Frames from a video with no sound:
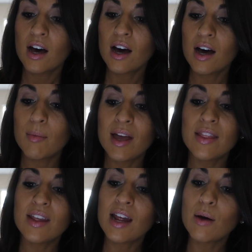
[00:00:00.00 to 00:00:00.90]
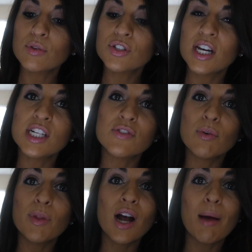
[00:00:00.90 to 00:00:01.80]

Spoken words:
And then I will change it from there.